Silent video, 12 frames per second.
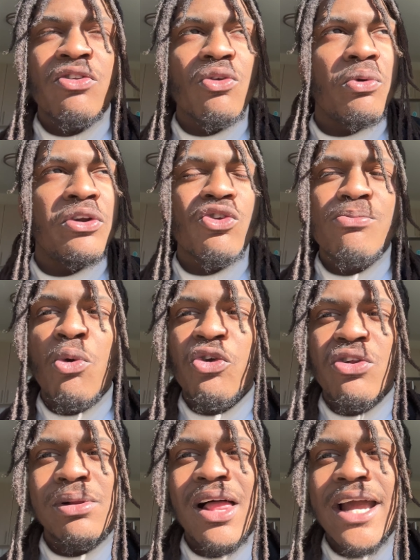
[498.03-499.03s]
So when there's more
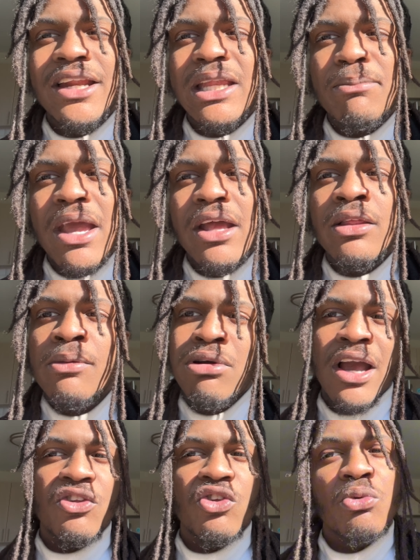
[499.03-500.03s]
supply than demand,
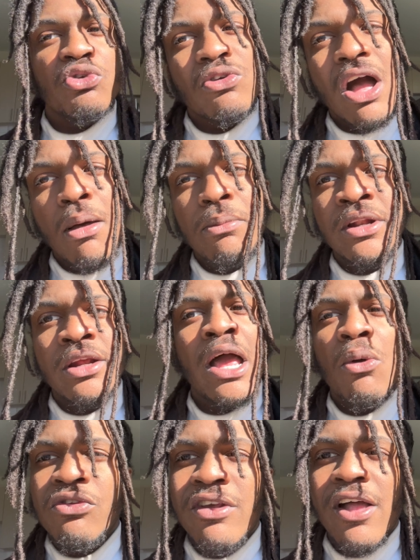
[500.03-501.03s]
prices will drop, and then
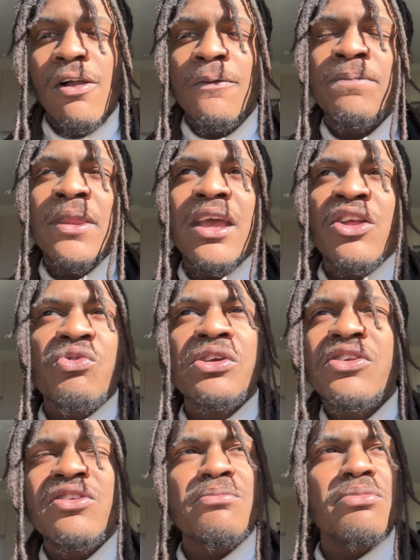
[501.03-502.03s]
I'll sell. It's really
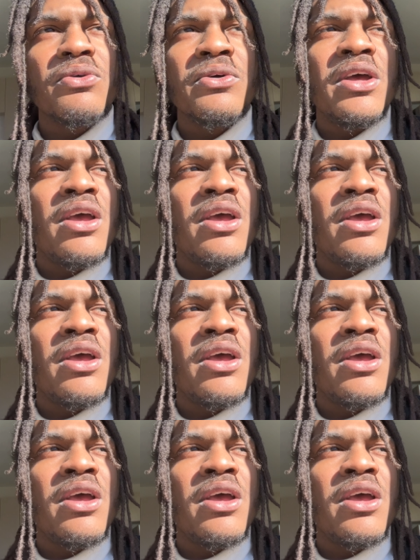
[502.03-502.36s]
simple.